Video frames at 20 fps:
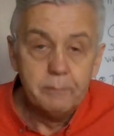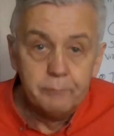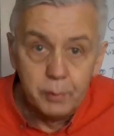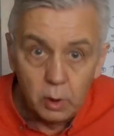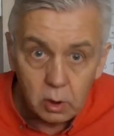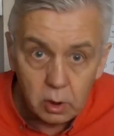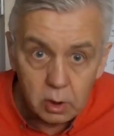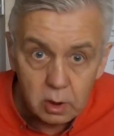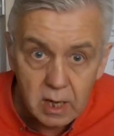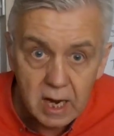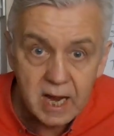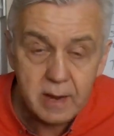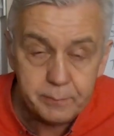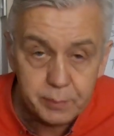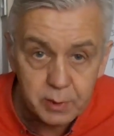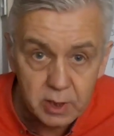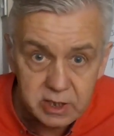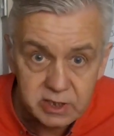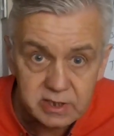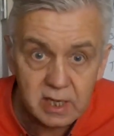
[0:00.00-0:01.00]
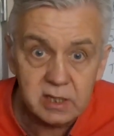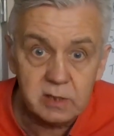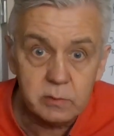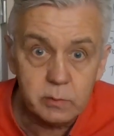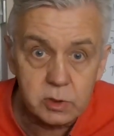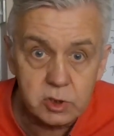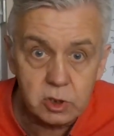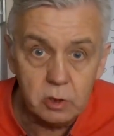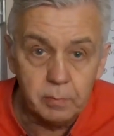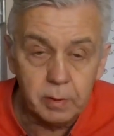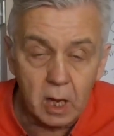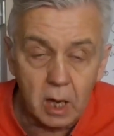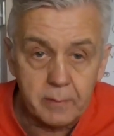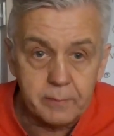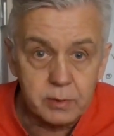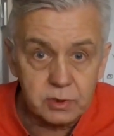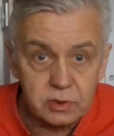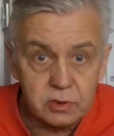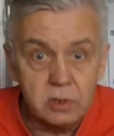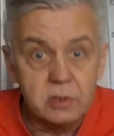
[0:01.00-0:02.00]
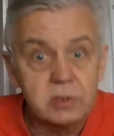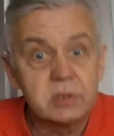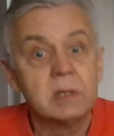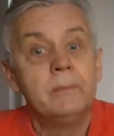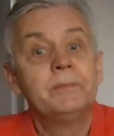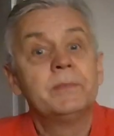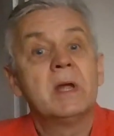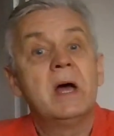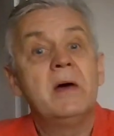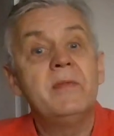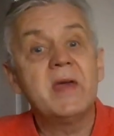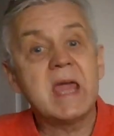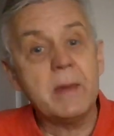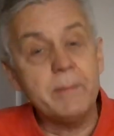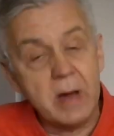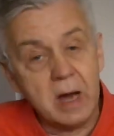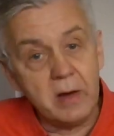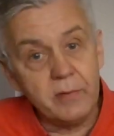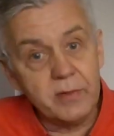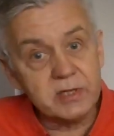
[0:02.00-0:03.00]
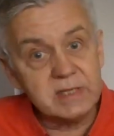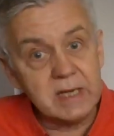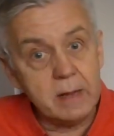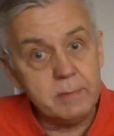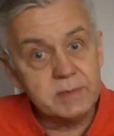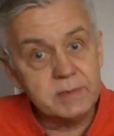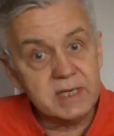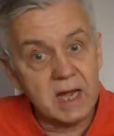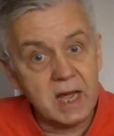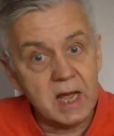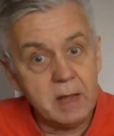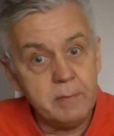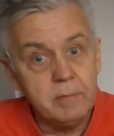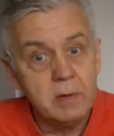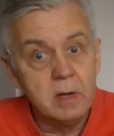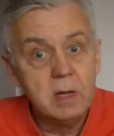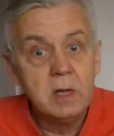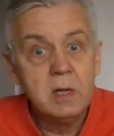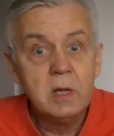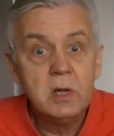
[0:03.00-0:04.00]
But I appreciate there were two blockbusters and they came out at the same time.